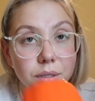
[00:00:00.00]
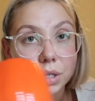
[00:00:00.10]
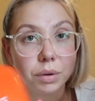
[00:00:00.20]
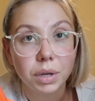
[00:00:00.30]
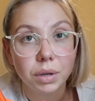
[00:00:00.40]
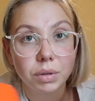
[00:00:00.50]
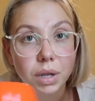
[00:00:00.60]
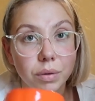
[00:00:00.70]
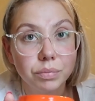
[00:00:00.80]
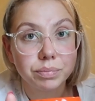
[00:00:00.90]
So cute
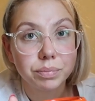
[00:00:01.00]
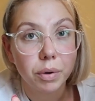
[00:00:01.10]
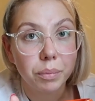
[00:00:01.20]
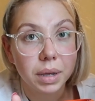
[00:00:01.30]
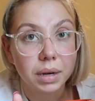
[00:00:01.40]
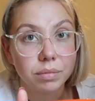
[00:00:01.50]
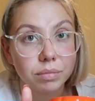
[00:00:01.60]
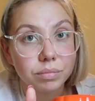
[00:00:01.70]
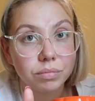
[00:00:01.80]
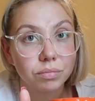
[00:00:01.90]
though. Pumpkin,